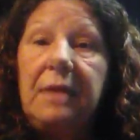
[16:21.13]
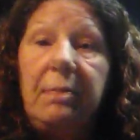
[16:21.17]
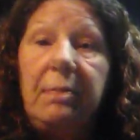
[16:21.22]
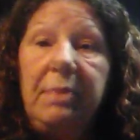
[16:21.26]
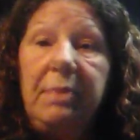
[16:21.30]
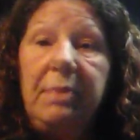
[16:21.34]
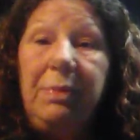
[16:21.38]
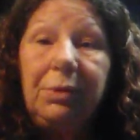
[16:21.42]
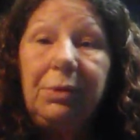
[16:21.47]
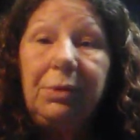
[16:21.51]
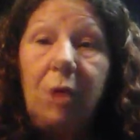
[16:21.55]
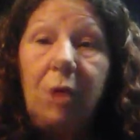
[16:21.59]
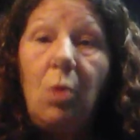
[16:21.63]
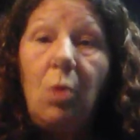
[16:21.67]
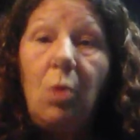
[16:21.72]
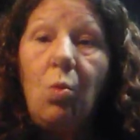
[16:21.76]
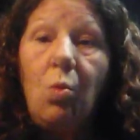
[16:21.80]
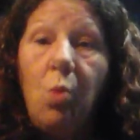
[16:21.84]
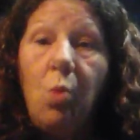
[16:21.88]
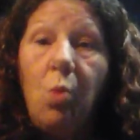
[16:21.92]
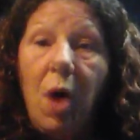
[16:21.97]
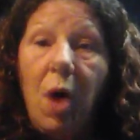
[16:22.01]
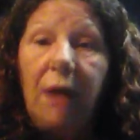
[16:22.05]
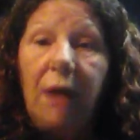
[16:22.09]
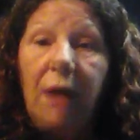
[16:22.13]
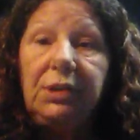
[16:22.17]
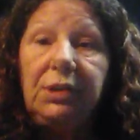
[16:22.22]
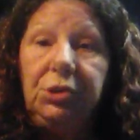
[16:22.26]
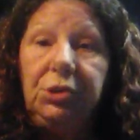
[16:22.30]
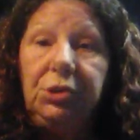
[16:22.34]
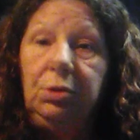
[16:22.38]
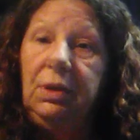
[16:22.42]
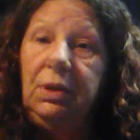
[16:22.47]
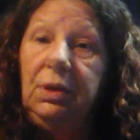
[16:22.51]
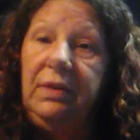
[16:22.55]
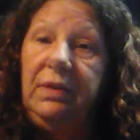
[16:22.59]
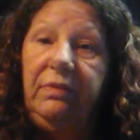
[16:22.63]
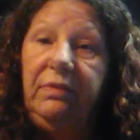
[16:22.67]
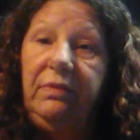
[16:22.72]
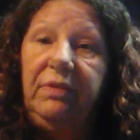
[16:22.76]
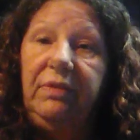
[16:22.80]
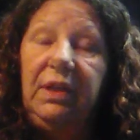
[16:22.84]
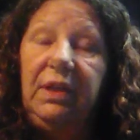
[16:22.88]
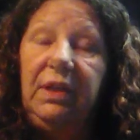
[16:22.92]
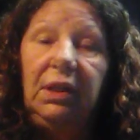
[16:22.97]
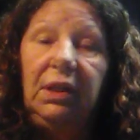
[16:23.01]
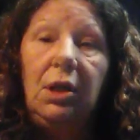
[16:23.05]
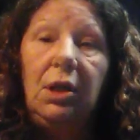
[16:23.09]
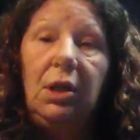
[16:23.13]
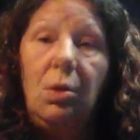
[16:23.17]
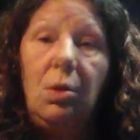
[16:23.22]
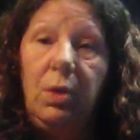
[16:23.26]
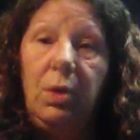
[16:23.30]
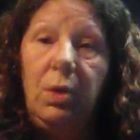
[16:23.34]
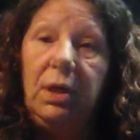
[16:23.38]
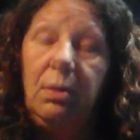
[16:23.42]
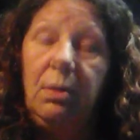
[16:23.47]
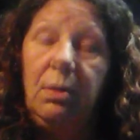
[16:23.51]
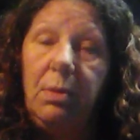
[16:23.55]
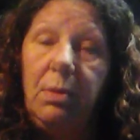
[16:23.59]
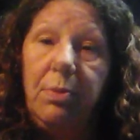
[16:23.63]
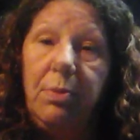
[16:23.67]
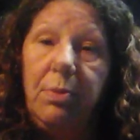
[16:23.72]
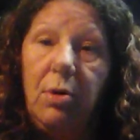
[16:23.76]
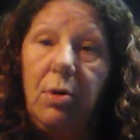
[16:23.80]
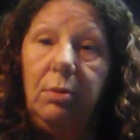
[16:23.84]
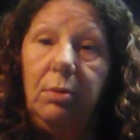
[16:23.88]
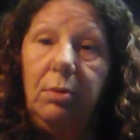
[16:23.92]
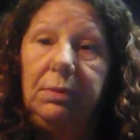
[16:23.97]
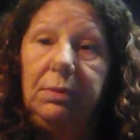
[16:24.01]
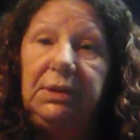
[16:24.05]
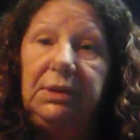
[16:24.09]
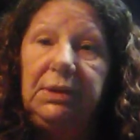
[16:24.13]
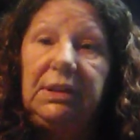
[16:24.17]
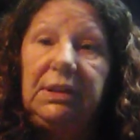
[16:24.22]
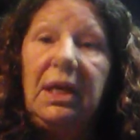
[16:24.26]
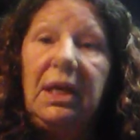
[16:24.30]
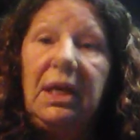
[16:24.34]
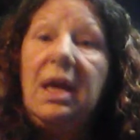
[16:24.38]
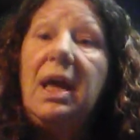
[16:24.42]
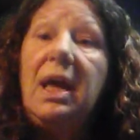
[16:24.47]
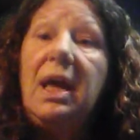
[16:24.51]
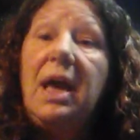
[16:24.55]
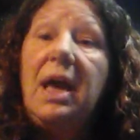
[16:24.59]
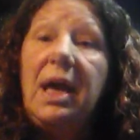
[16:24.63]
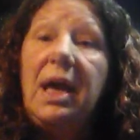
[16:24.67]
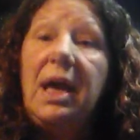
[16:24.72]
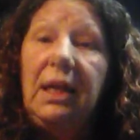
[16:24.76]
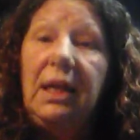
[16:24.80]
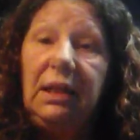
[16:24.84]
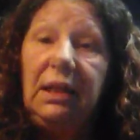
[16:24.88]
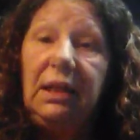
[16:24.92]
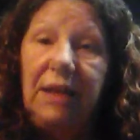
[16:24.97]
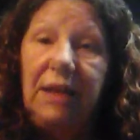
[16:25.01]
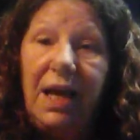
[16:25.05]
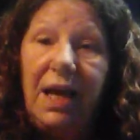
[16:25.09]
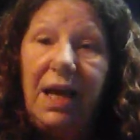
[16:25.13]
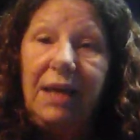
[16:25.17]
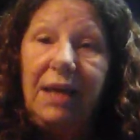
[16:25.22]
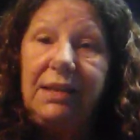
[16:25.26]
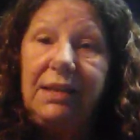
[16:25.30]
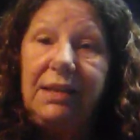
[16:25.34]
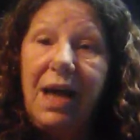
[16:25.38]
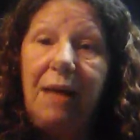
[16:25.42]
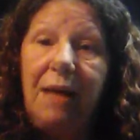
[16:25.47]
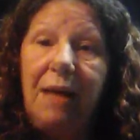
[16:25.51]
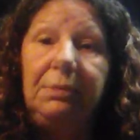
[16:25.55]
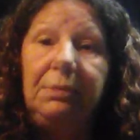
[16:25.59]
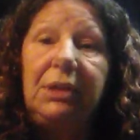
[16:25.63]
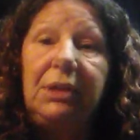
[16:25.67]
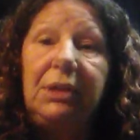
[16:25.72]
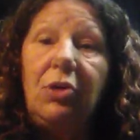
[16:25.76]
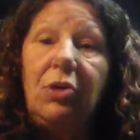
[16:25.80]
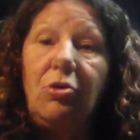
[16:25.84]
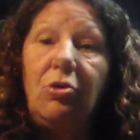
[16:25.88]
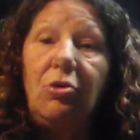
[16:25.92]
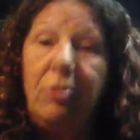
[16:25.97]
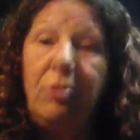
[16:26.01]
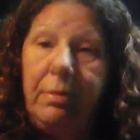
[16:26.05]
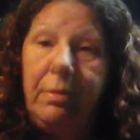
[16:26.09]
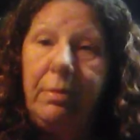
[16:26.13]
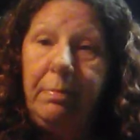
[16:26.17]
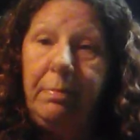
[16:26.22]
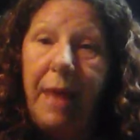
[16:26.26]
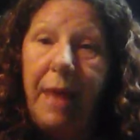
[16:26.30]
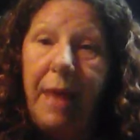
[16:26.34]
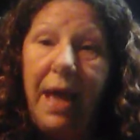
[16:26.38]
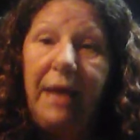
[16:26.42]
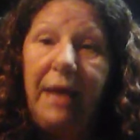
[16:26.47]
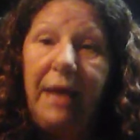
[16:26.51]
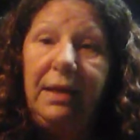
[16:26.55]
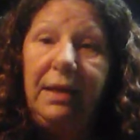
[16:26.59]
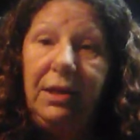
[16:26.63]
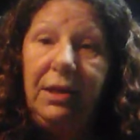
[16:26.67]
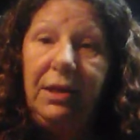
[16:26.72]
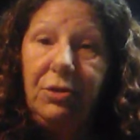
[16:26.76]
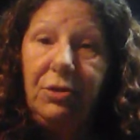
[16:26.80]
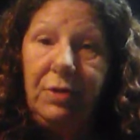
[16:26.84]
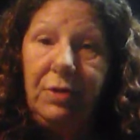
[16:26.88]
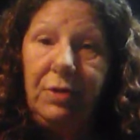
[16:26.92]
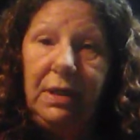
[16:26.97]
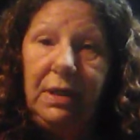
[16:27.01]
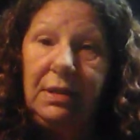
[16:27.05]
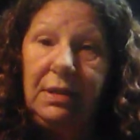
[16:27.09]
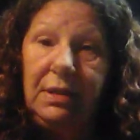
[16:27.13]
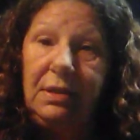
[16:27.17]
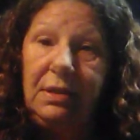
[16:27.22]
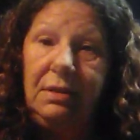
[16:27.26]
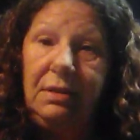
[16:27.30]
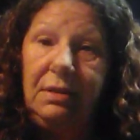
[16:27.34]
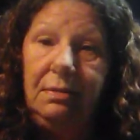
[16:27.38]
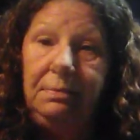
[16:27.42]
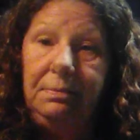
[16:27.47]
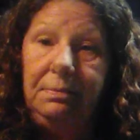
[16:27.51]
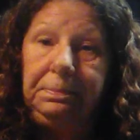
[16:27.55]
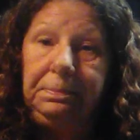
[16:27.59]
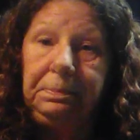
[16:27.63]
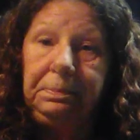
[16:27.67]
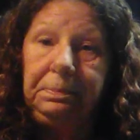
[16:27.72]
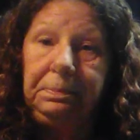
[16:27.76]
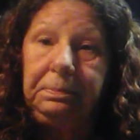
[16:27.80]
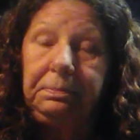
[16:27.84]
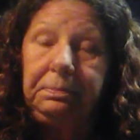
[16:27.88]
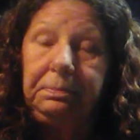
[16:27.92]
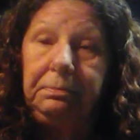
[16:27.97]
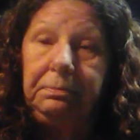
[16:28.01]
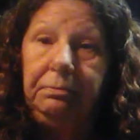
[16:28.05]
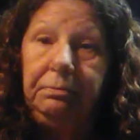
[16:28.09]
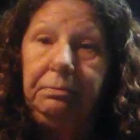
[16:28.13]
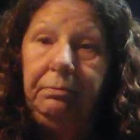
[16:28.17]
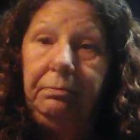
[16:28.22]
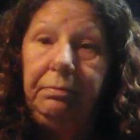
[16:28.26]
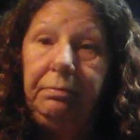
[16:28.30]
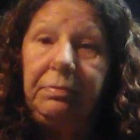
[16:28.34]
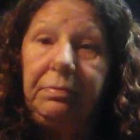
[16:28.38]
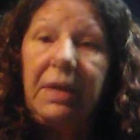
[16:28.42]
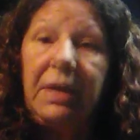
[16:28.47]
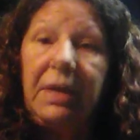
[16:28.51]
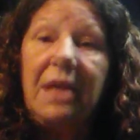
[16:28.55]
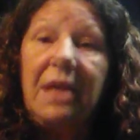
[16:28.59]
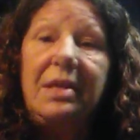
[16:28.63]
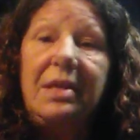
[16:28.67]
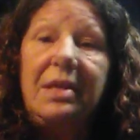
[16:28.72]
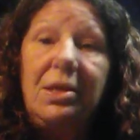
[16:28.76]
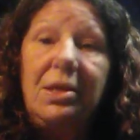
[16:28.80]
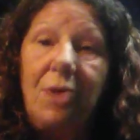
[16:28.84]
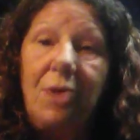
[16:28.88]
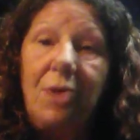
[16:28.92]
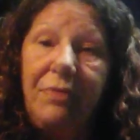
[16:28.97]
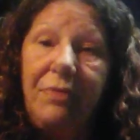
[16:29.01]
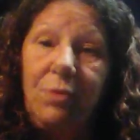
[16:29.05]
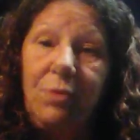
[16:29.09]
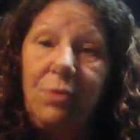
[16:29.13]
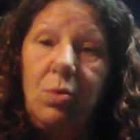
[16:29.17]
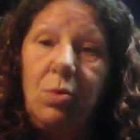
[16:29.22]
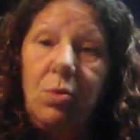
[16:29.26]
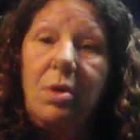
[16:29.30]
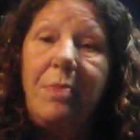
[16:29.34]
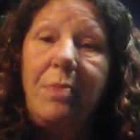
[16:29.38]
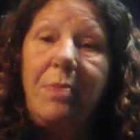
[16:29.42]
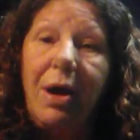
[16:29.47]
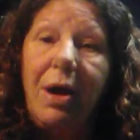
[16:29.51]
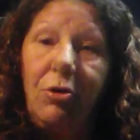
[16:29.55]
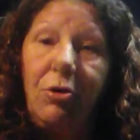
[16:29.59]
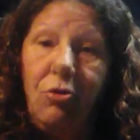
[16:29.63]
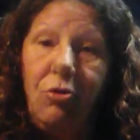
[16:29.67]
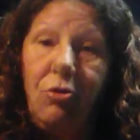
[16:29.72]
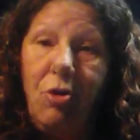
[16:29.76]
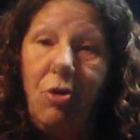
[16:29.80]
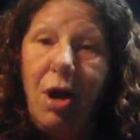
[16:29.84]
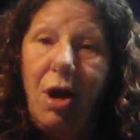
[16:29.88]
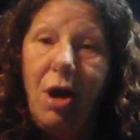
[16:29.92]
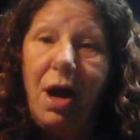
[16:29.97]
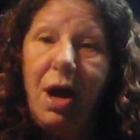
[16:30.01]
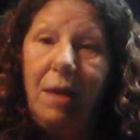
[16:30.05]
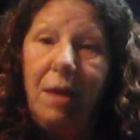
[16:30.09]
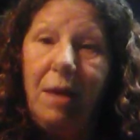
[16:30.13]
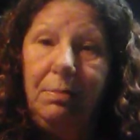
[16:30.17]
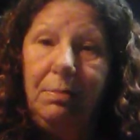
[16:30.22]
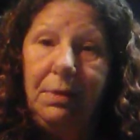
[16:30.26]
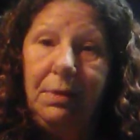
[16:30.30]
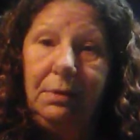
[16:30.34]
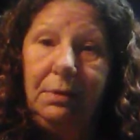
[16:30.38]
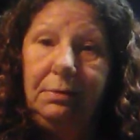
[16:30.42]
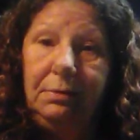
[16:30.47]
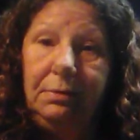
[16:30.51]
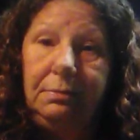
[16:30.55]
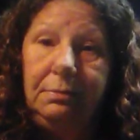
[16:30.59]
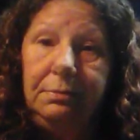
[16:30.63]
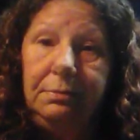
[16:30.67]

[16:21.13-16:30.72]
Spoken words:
that people don't want to live in low-income apartments. And a lot of times they are in bad areas. And then you have to worry about crime.